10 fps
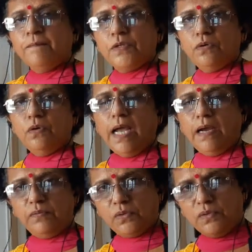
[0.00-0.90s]
you
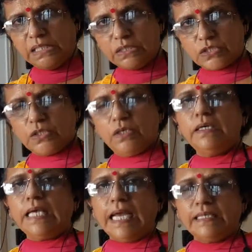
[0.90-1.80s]
have to
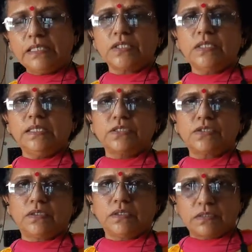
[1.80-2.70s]
insure additional
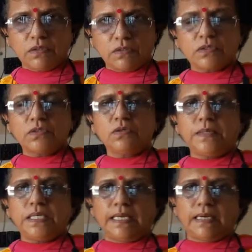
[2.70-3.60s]
insurance also to
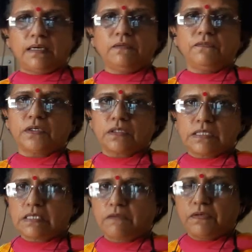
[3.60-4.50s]
be taken for the
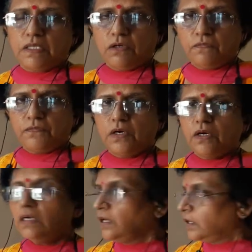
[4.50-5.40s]
safety of
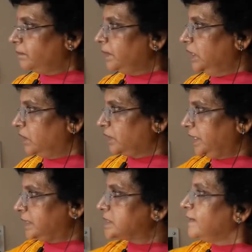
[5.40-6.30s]
your
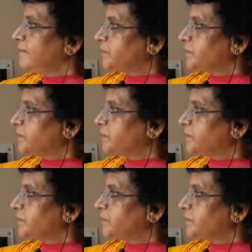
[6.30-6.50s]
belongings.